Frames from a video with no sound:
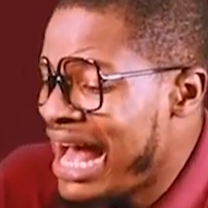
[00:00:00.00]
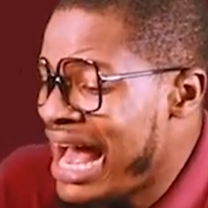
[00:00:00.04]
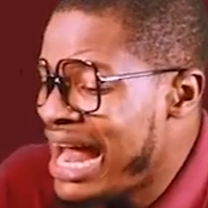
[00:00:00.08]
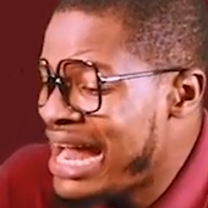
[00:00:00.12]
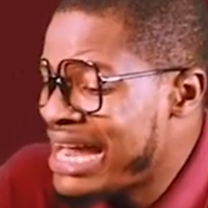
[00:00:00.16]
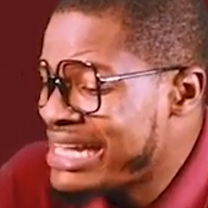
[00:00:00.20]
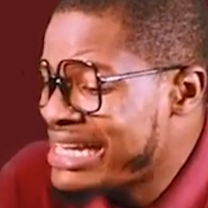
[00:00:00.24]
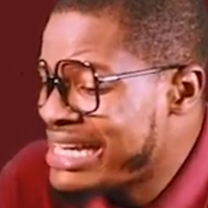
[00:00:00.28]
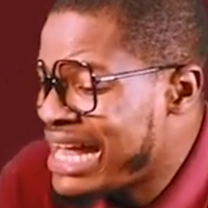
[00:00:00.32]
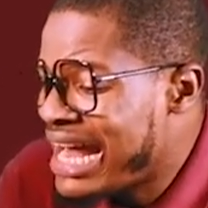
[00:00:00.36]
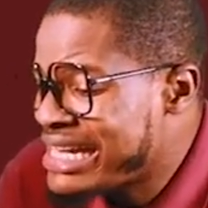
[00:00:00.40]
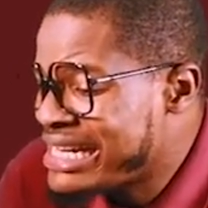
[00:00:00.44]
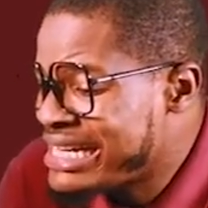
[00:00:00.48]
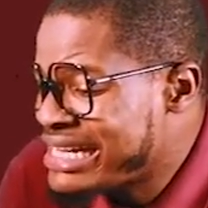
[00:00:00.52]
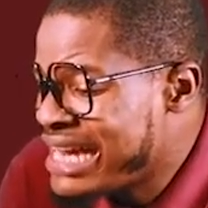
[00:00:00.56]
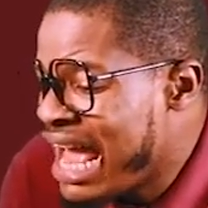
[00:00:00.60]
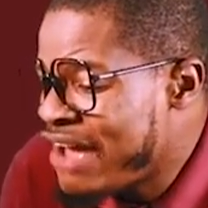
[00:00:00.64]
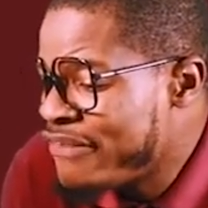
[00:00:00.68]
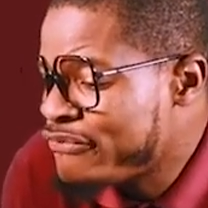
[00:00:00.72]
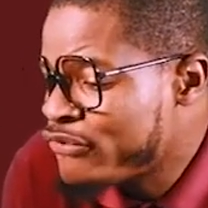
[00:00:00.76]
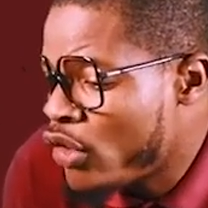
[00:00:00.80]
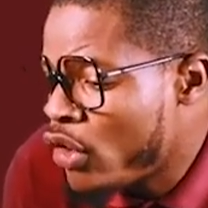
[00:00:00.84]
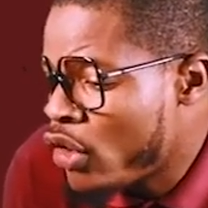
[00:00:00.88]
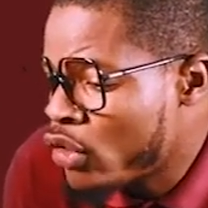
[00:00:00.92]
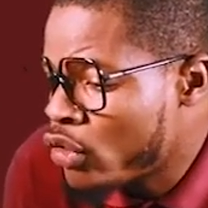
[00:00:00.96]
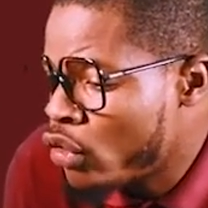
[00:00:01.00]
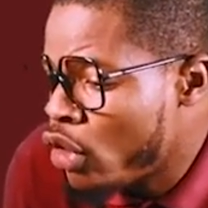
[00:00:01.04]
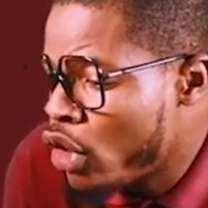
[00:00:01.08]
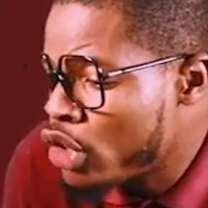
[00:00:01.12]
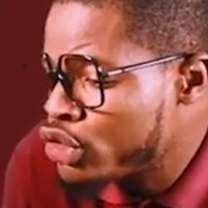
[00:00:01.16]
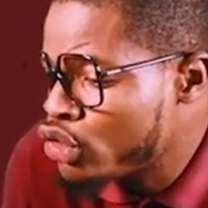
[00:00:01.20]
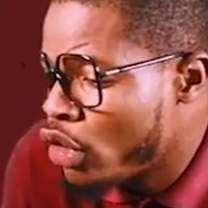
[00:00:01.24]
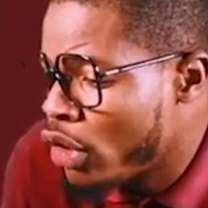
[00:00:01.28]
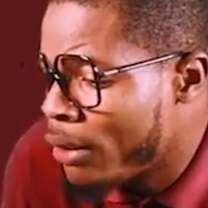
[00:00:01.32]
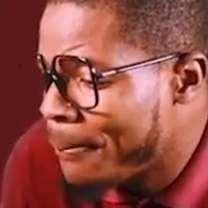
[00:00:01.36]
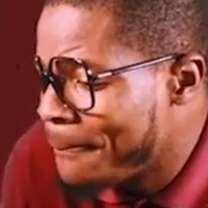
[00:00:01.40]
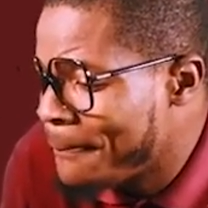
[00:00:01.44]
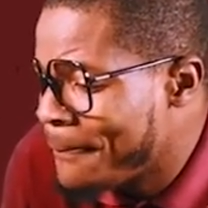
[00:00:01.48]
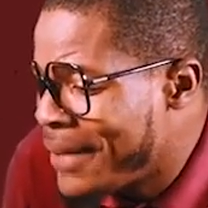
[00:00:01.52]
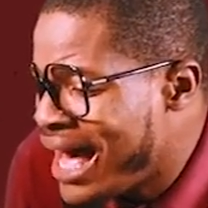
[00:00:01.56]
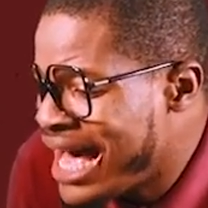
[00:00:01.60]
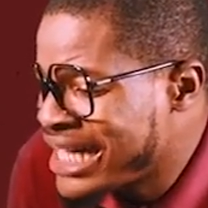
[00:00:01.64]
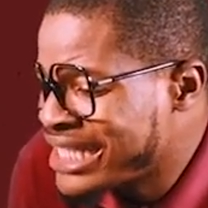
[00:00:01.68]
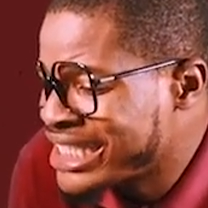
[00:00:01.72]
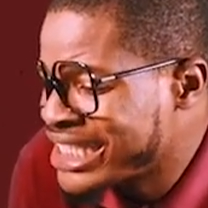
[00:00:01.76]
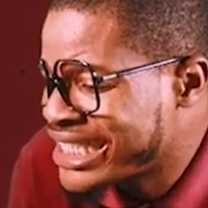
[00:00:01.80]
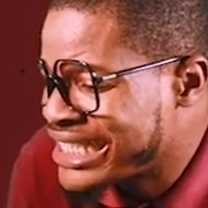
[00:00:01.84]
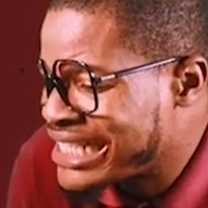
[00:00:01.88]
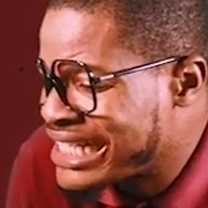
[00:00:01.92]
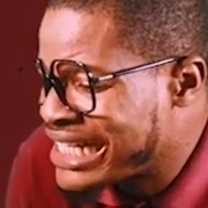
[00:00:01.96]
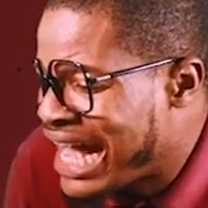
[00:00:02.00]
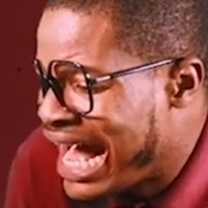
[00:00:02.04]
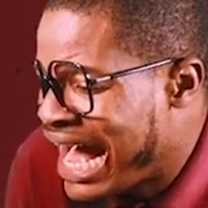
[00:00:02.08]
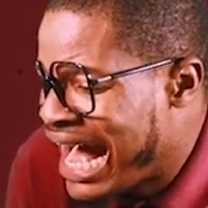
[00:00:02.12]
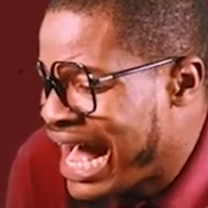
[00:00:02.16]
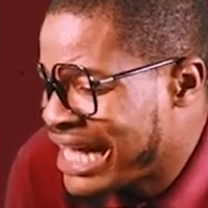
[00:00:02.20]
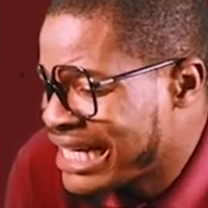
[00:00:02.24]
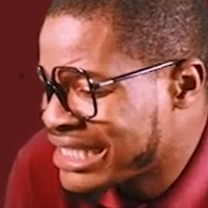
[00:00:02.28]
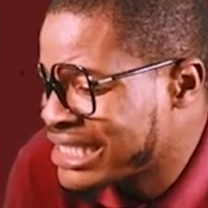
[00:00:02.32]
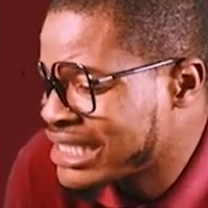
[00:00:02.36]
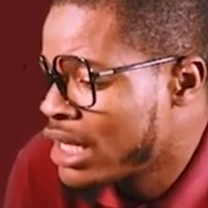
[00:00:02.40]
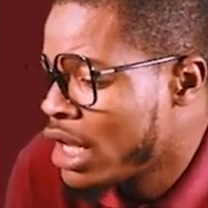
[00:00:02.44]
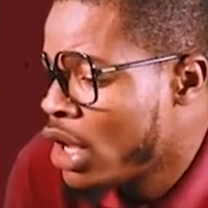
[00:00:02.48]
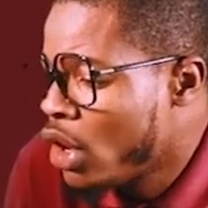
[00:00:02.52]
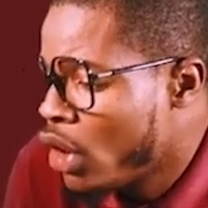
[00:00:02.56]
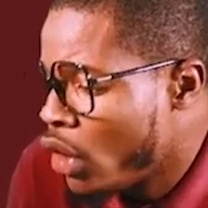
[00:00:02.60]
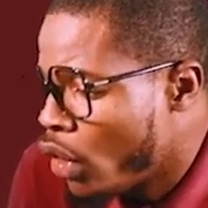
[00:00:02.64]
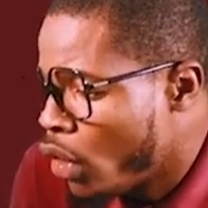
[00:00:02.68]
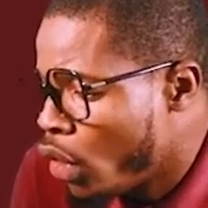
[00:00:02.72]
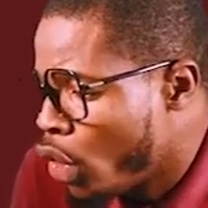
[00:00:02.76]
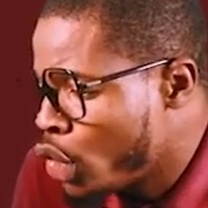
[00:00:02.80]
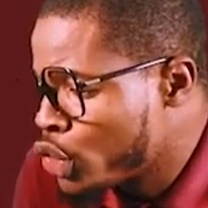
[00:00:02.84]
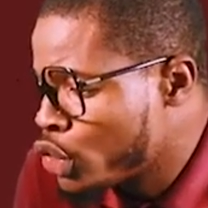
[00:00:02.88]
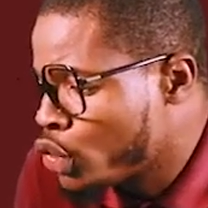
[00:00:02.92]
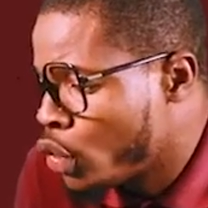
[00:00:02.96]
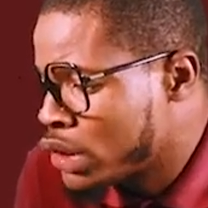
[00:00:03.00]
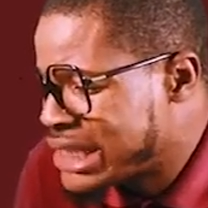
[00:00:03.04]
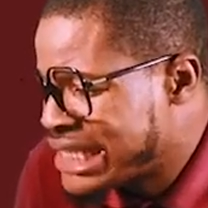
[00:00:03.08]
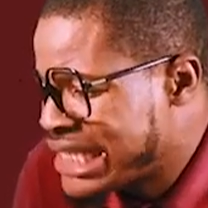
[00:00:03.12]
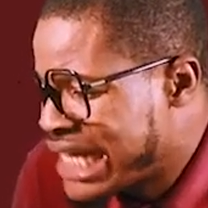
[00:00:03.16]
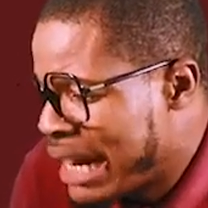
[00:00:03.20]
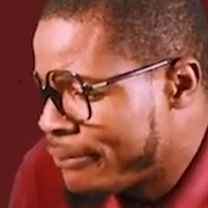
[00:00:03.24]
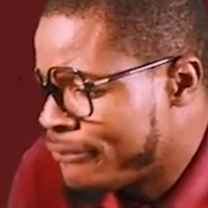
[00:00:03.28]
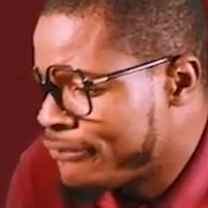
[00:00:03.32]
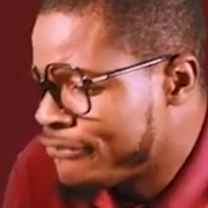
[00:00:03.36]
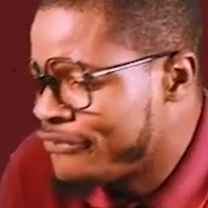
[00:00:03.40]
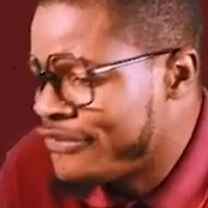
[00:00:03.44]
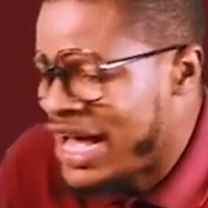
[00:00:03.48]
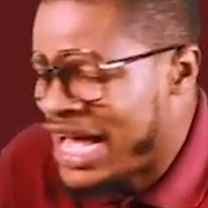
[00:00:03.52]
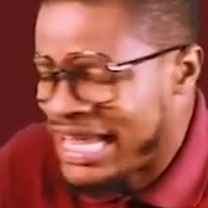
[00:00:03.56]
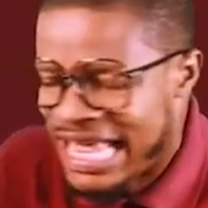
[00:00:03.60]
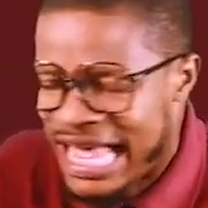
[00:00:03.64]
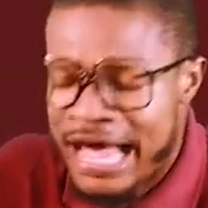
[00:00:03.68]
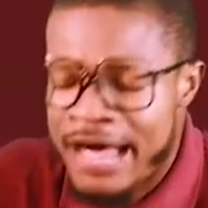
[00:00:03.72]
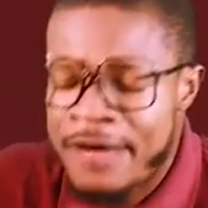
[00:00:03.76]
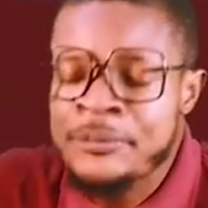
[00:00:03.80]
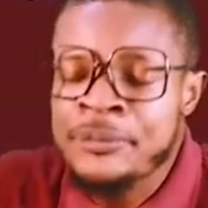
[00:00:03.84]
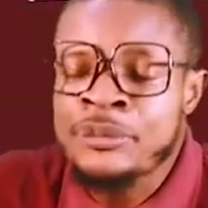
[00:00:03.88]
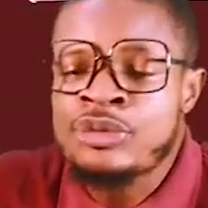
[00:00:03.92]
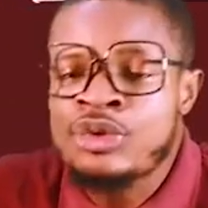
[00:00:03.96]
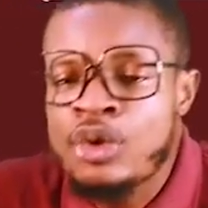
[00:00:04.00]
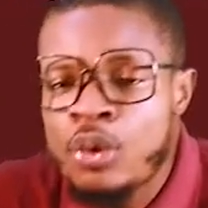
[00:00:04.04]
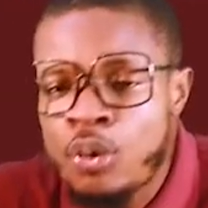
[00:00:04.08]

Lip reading: And they are therefore called your marsh gas or your dam fire.